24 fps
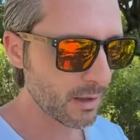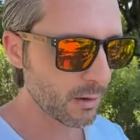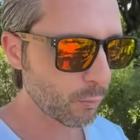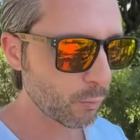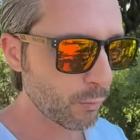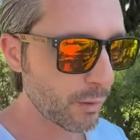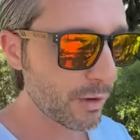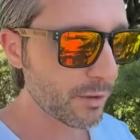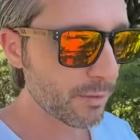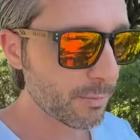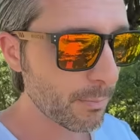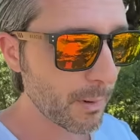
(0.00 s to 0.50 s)

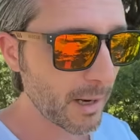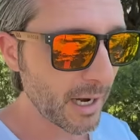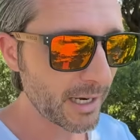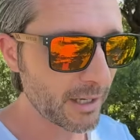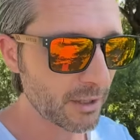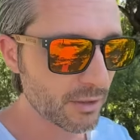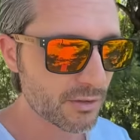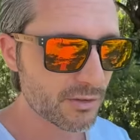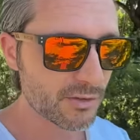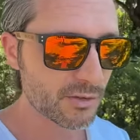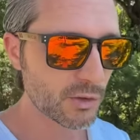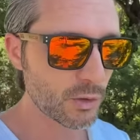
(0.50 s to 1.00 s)
with
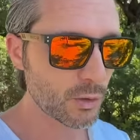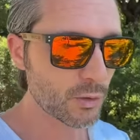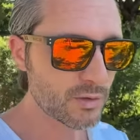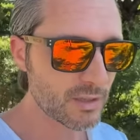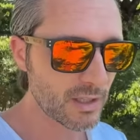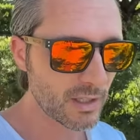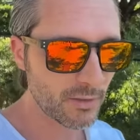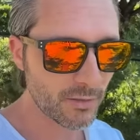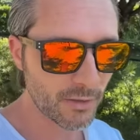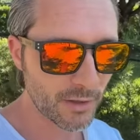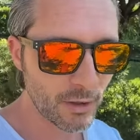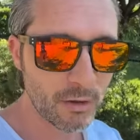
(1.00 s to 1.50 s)
buyers
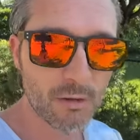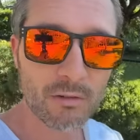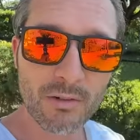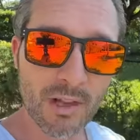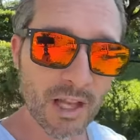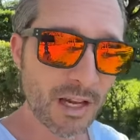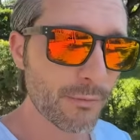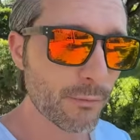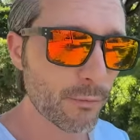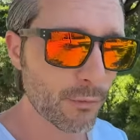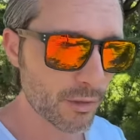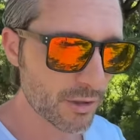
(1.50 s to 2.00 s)
using their
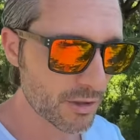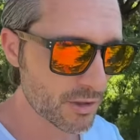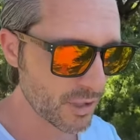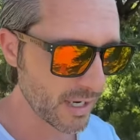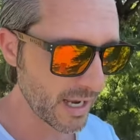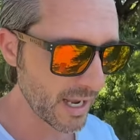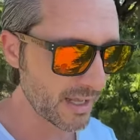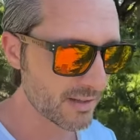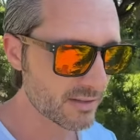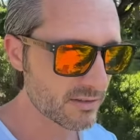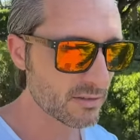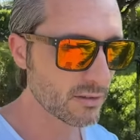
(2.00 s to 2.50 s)
leverage
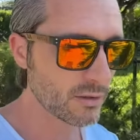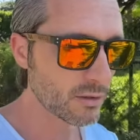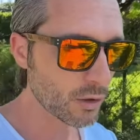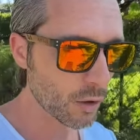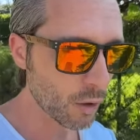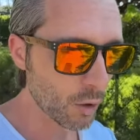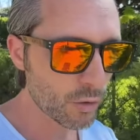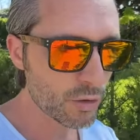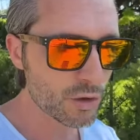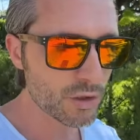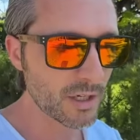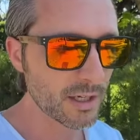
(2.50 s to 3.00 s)
as
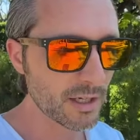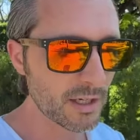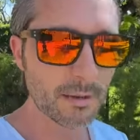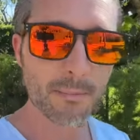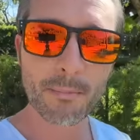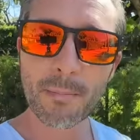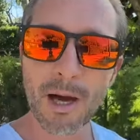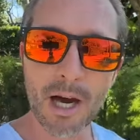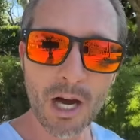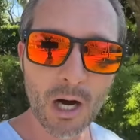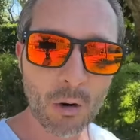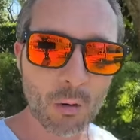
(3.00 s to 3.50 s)
negotiating
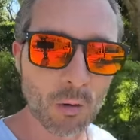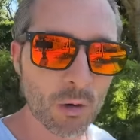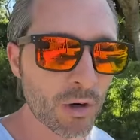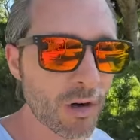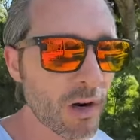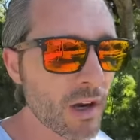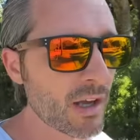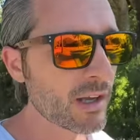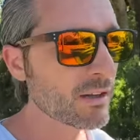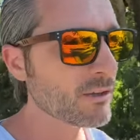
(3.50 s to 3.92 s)
power